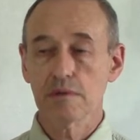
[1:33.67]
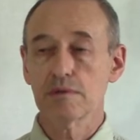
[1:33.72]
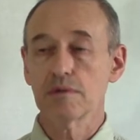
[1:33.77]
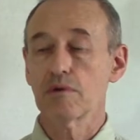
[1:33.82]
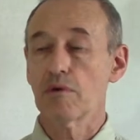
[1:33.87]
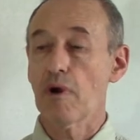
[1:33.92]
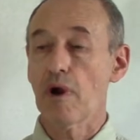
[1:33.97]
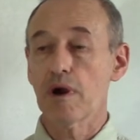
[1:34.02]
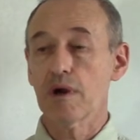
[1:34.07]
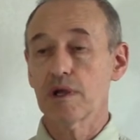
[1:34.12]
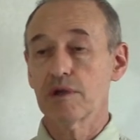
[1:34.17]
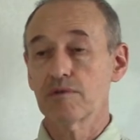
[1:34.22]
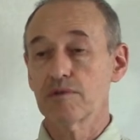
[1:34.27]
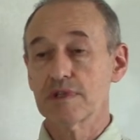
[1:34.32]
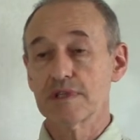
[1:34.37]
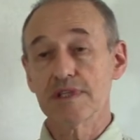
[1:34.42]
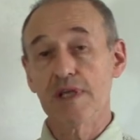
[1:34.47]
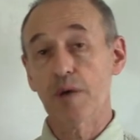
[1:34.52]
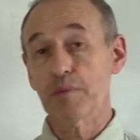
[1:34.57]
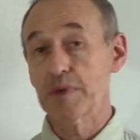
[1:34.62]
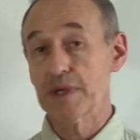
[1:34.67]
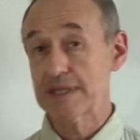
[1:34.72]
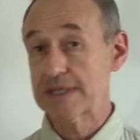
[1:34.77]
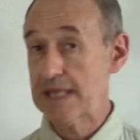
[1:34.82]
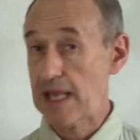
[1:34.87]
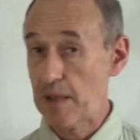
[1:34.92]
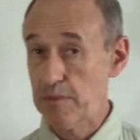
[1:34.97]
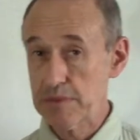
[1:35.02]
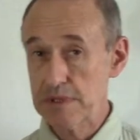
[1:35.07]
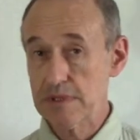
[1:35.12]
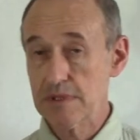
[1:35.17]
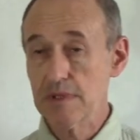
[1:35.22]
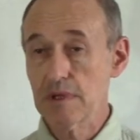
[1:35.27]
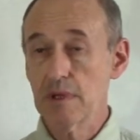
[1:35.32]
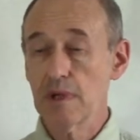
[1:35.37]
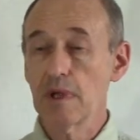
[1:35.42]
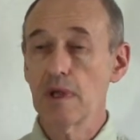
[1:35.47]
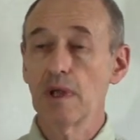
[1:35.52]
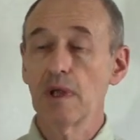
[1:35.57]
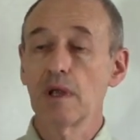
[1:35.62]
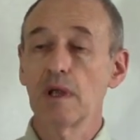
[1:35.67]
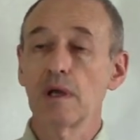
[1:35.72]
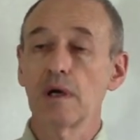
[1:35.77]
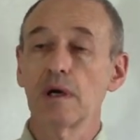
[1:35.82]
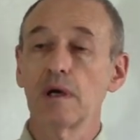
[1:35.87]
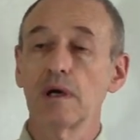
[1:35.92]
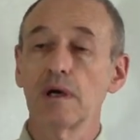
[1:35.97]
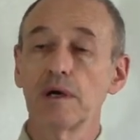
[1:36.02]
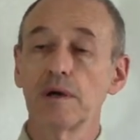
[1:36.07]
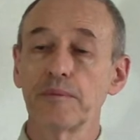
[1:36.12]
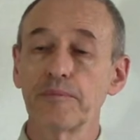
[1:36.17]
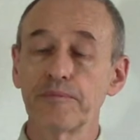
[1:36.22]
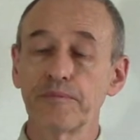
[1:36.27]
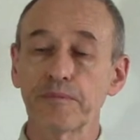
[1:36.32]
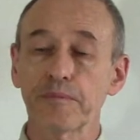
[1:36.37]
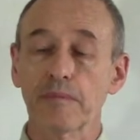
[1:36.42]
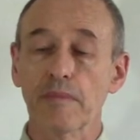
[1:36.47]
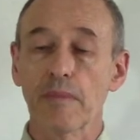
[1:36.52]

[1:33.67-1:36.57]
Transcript: There are even some exams um,